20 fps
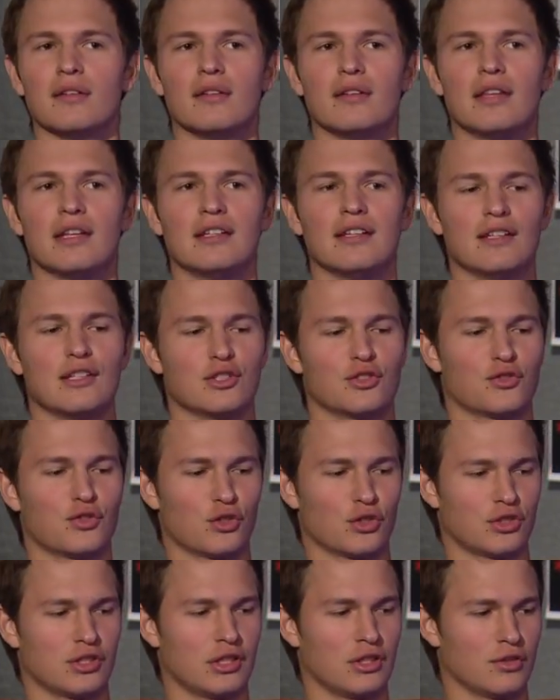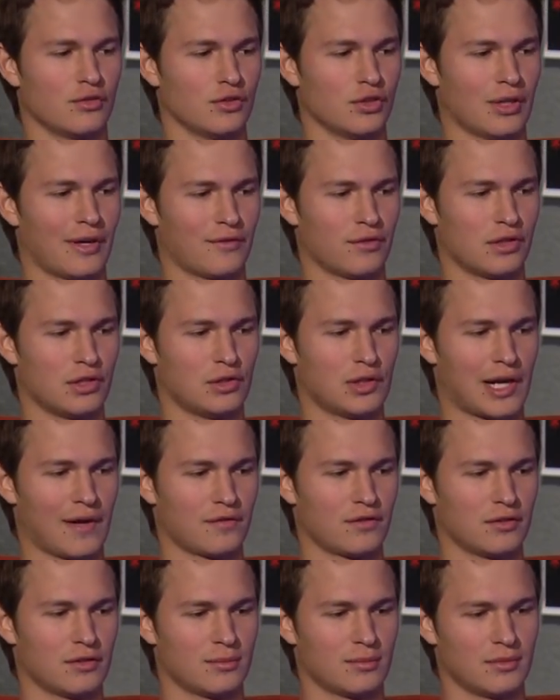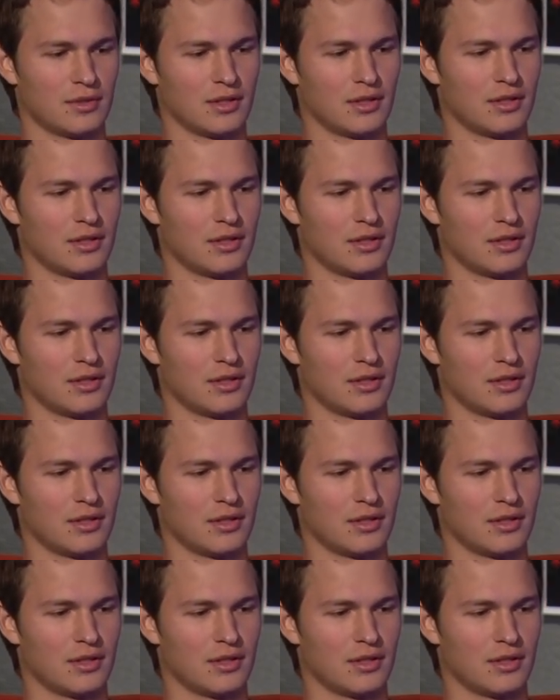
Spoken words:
they did his first interview after they drafted him,